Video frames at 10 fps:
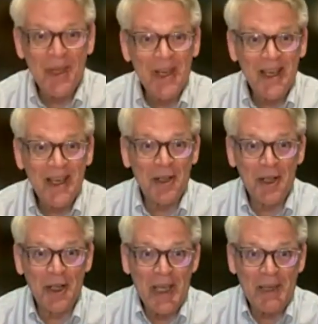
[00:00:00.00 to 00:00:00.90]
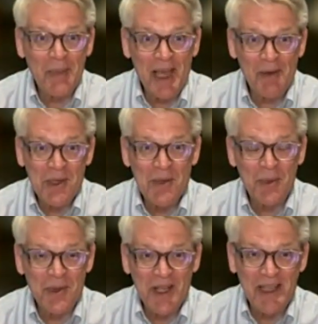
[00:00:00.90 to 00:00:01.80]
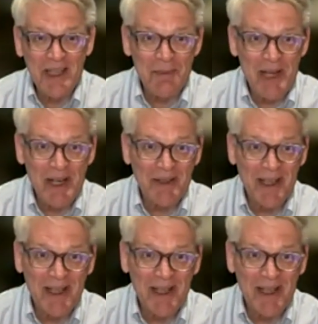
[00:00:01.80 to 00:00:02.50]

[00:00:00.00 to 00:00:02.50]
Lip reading: eBay was supposedly about